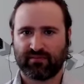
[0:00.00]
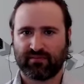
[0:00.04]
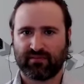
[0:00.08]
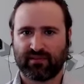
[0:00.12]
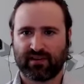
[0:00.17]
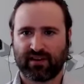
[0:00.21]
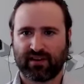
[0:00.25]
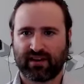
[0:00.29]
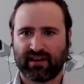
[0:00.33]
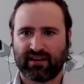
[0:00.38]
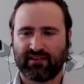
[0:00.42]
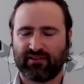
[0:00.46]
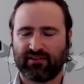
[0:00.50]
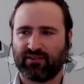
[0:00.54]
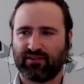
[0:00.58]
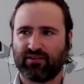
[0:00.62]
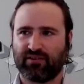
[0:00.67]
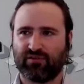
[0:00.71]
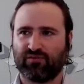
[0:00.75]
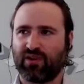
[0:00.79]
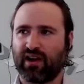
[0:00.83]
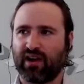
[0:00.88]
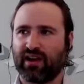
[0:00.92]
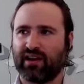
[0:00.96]
I don't know
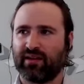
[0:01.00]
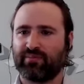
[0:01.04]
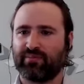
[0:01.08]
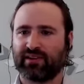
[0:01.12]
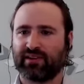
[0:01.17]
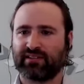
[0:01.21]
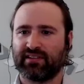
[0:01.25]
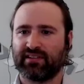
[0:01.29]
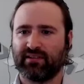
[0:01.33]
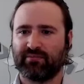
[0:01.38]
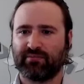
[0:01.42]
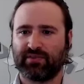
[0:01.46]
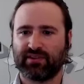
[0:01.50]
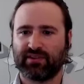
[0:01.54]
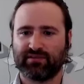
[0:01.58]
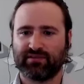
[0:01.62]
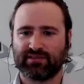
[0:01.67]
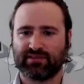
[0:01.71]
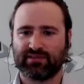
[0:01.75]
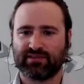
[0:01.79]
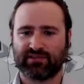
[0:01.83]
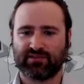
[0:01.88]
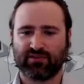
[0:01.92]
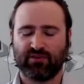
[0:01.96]
why I picked him, but he
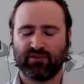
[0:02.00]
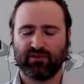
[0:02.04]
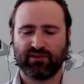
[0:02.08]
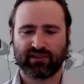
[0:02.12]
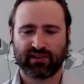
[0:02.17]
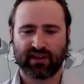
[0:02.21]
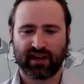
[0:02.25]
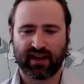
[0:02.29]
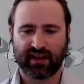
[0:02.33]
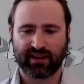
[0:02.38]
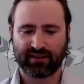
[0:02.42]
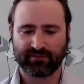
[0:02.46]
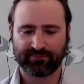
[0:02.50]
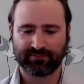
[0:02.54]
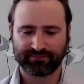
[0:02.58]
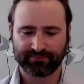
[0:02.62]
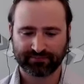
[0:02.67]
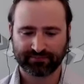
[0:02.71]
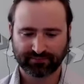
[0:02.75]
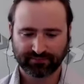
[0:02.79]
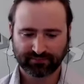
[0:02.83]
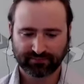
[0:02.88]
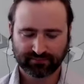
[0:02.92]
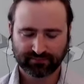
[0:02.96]
was this older guy, and
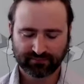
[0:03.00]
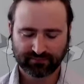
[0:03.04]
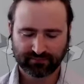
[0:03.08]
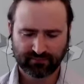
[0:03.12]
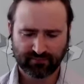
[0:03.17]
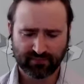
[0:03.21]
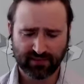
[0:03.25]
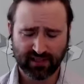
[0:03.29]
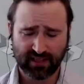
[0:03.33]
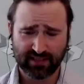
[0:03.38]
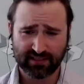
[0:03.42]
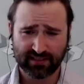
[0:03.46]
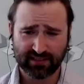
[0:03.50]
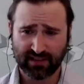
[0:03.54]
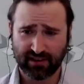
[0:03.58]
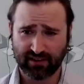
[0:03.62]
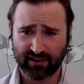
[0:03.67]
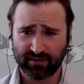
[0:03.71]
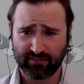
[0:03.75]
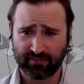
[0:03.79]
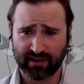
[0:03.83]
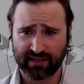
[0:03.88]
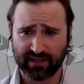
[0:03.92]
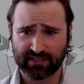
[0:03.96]
I
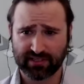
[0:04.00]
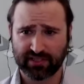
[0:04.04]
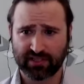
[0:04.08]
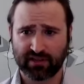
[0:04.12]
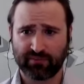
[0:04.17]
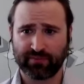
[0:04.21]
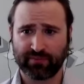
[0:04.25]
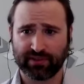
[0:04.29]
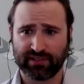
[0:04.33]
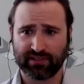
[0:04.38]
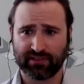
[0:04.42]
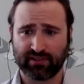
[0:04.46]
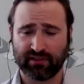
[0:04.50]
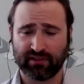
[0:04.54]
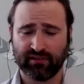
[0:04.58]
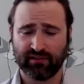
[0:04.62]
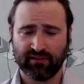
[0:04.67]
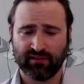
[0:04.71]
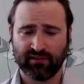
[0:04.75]
started my spiel